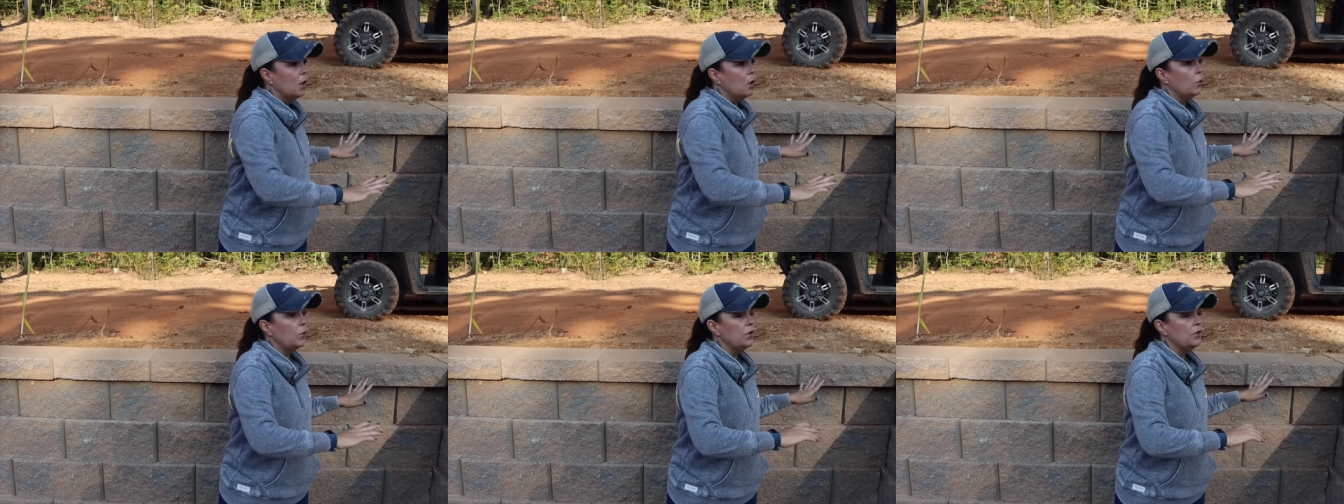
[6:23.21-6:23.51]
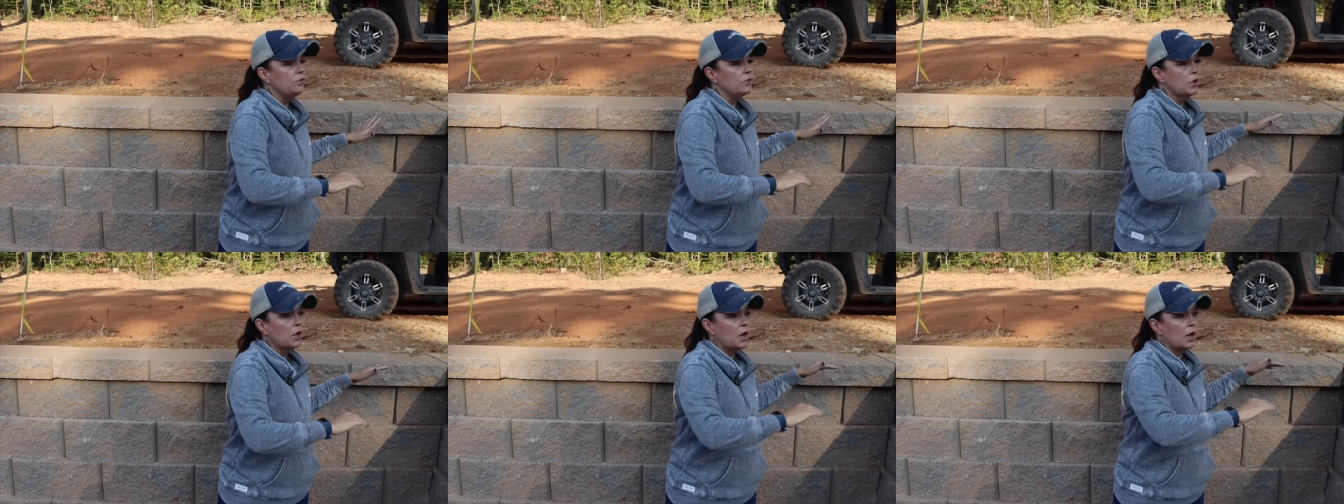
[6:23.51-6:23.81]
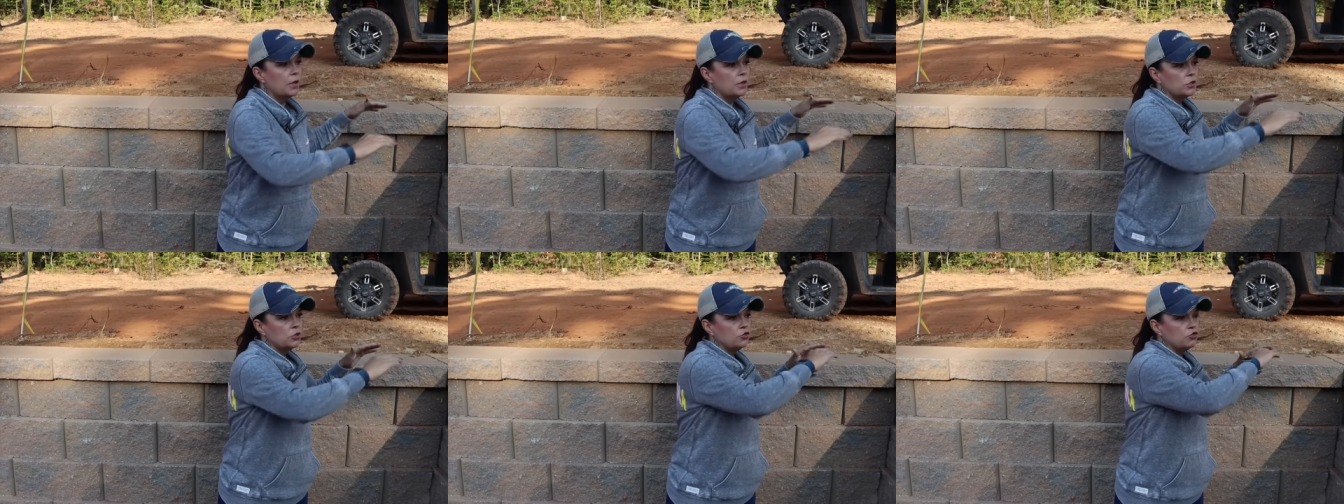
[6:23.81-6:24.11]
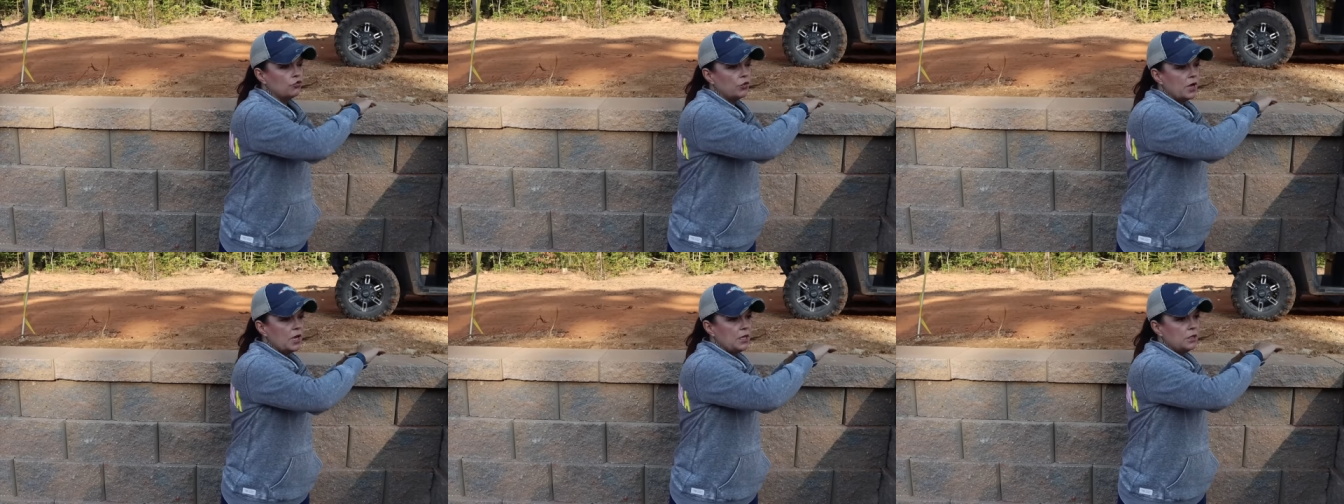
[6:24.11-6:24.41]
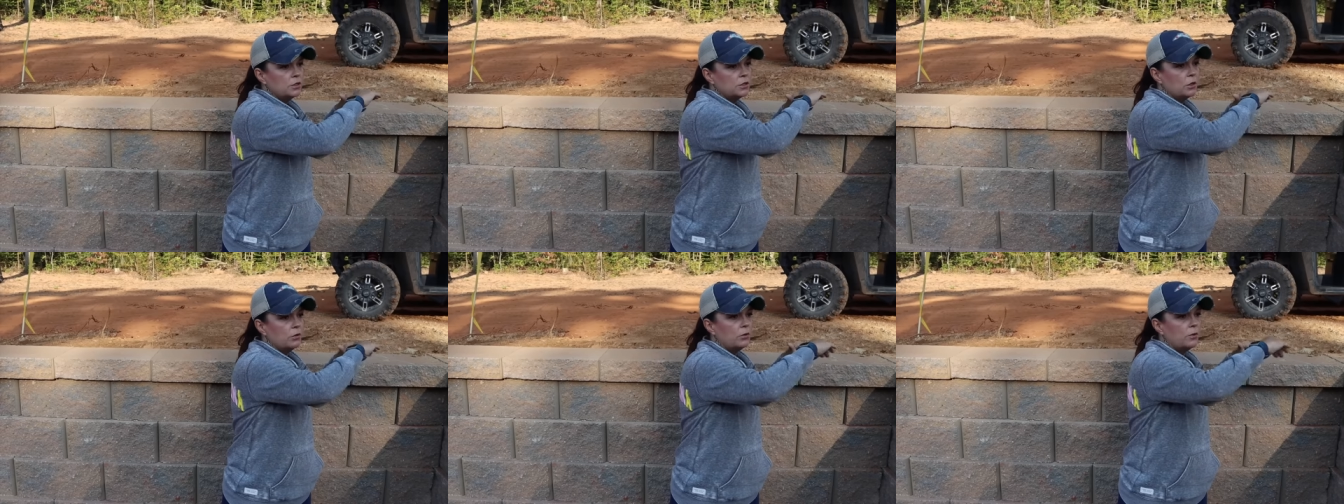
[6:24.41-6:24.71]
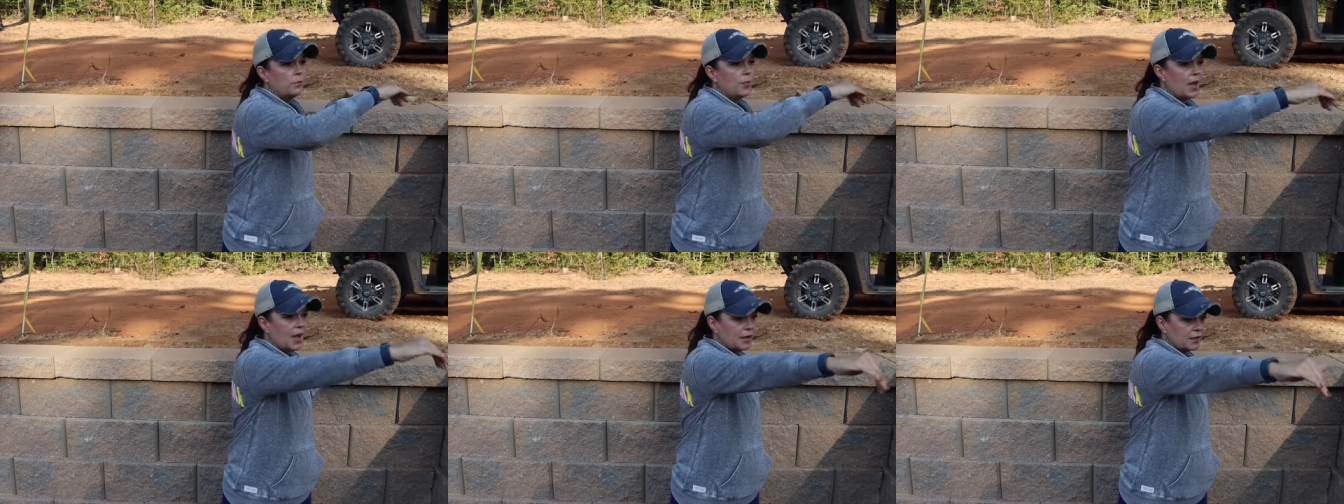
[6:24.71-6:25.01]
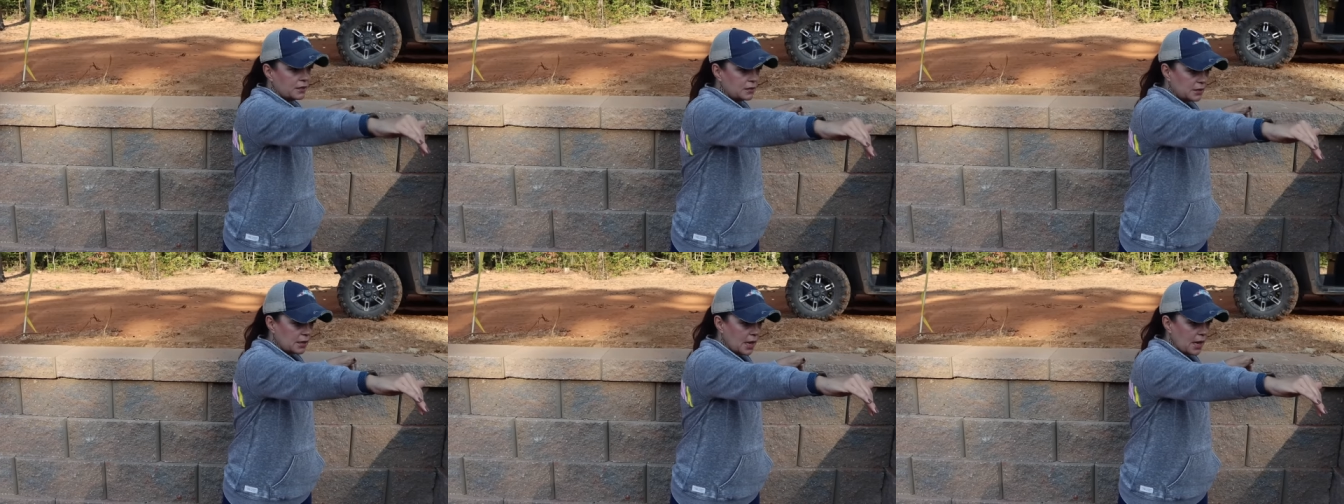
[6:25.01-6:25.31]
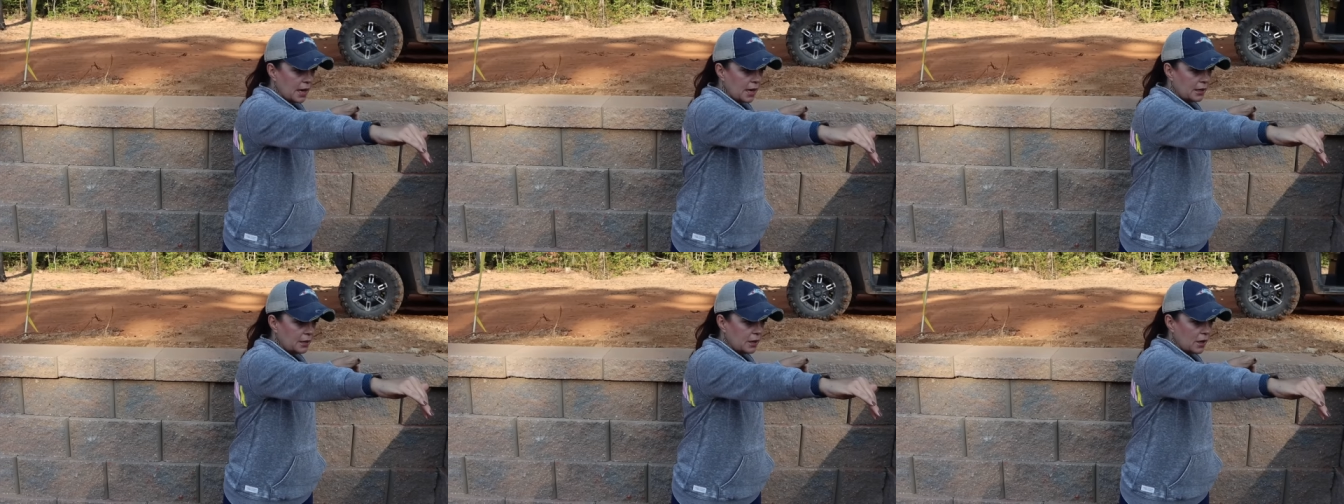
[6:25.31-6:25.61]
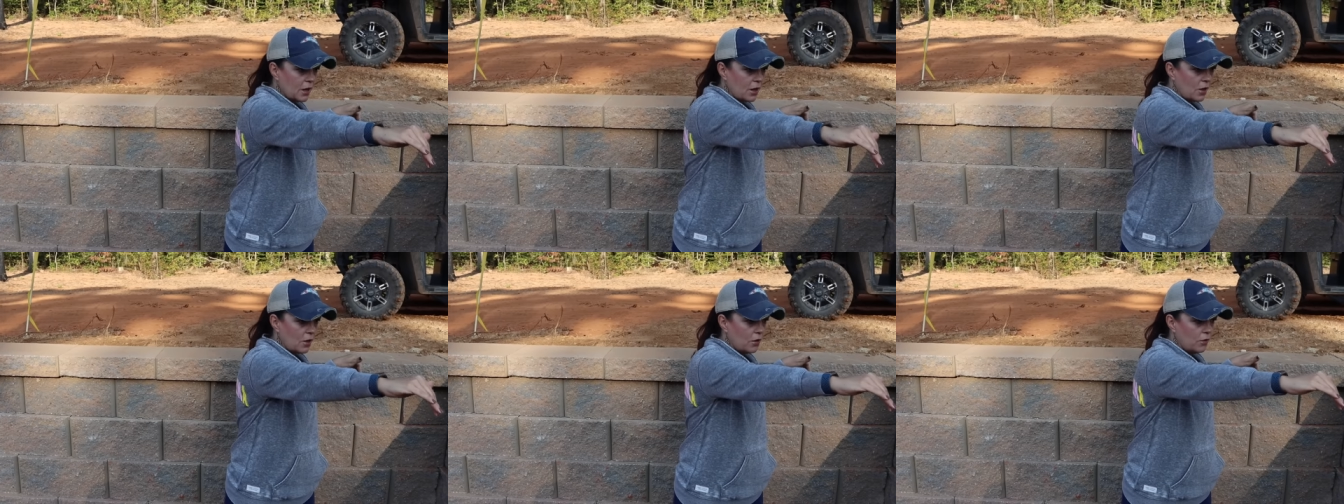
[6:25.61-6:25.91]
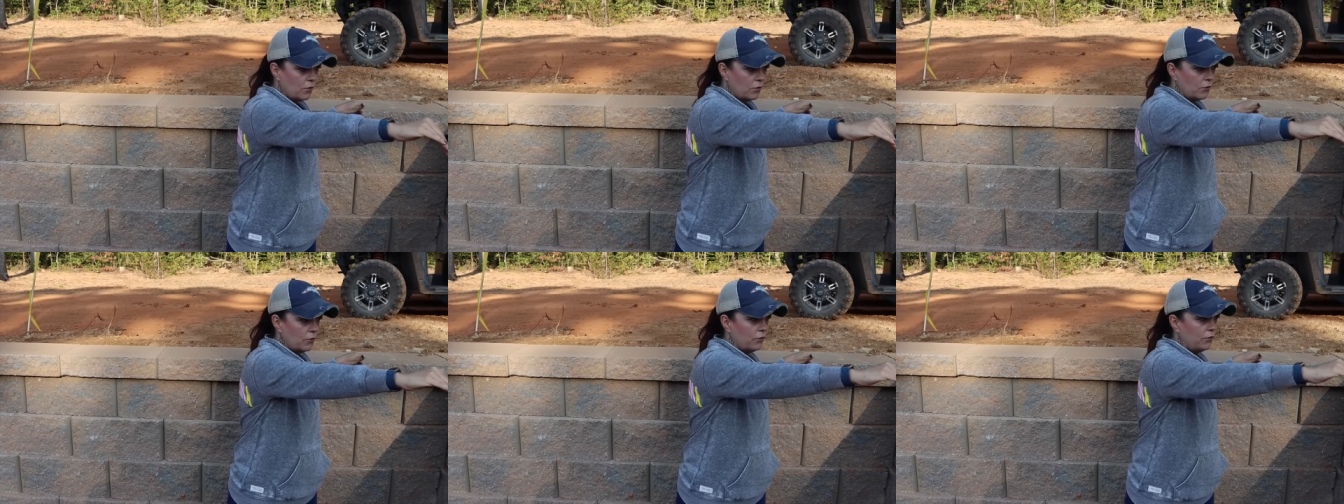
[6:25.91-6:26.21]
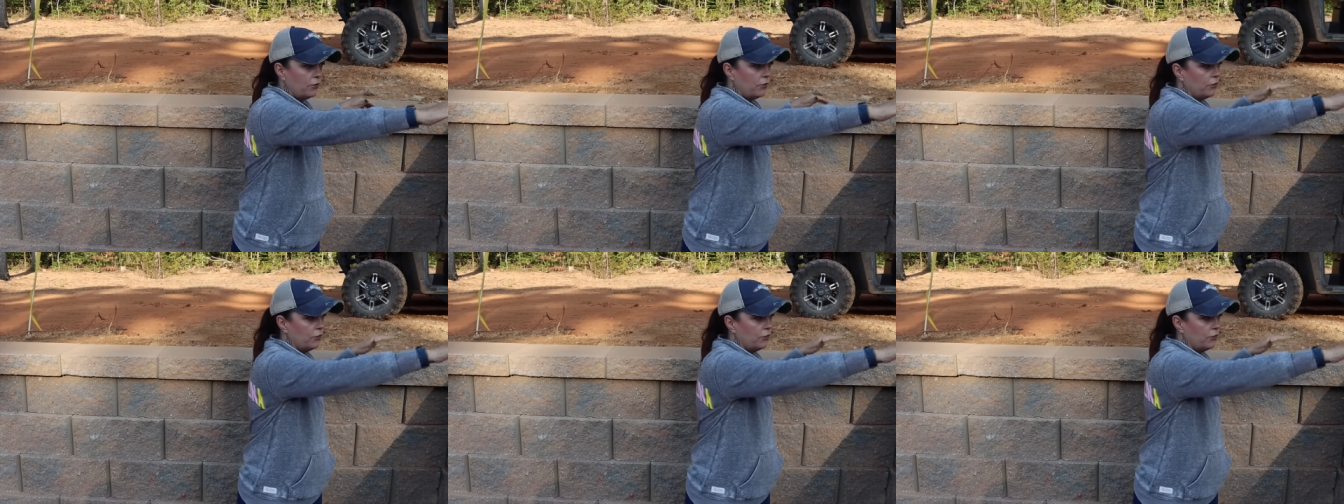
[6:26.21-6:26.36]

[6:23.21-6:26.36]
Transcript: We've got drains on the back side of